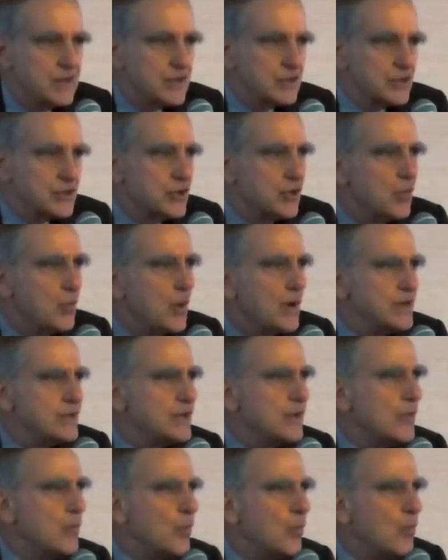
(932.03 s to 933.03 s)
So
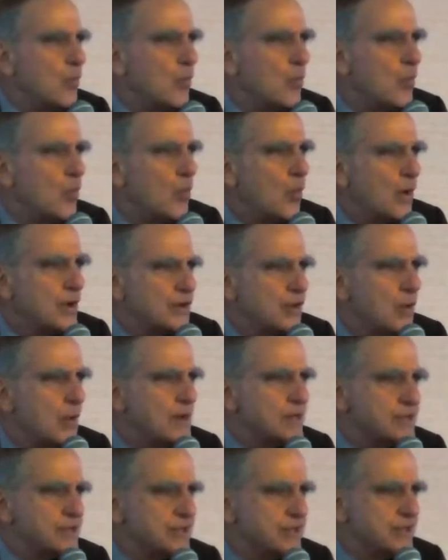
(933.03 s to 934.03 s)
one
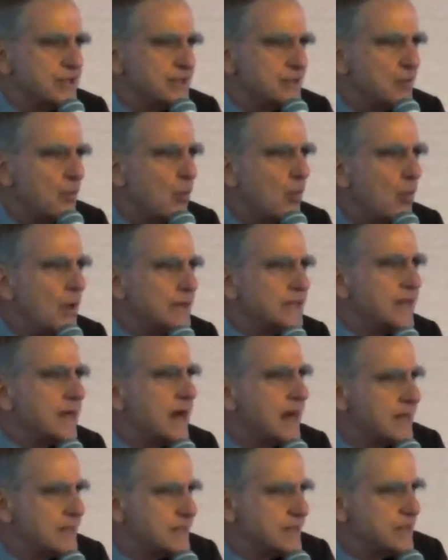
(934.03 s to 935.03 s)
question is, what
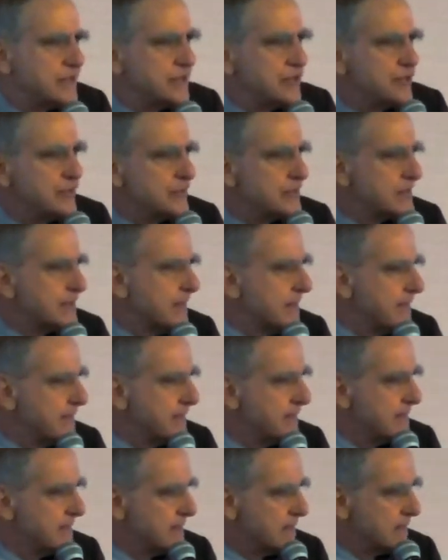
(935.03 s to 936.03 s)
constitutes
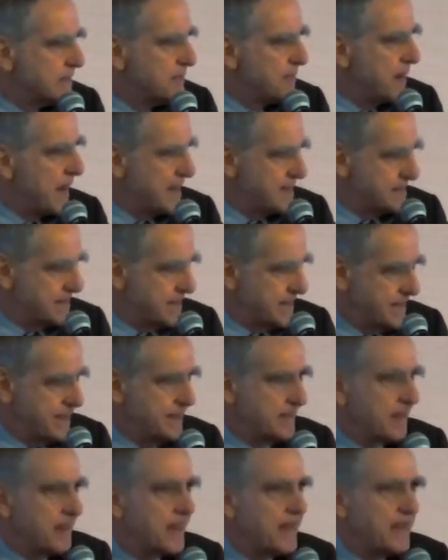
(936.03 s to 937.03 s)
an incapacity?
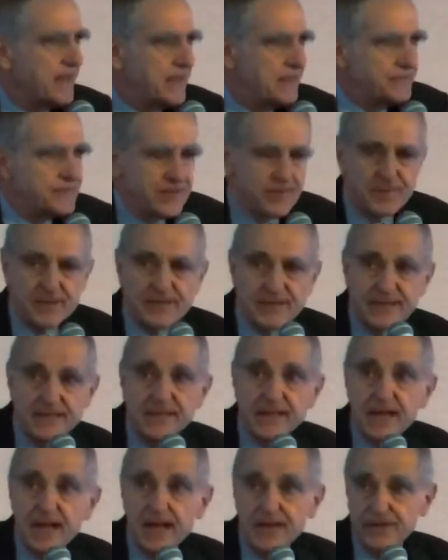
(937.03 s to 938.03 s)
If someone's
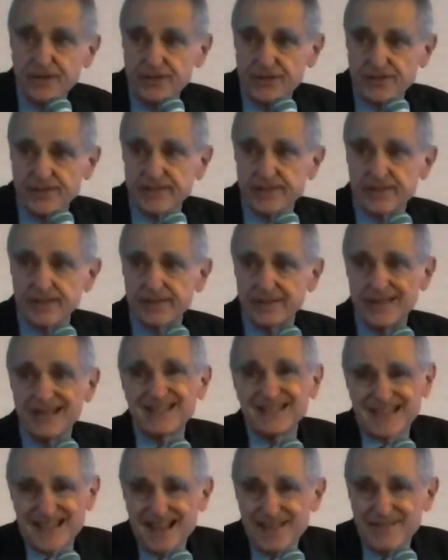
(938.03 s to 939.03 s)
unconscious,
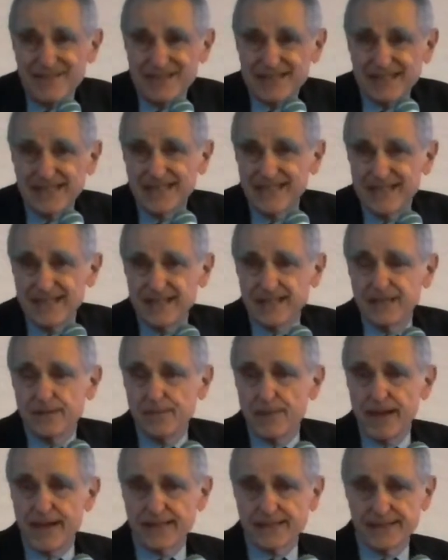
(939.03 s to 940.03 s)
that's obviously an
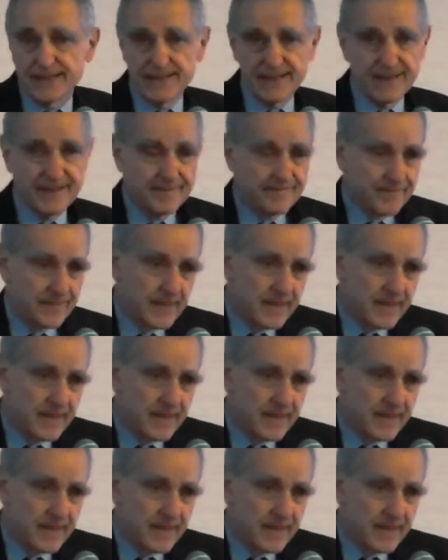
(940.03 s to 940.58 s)
incapacity.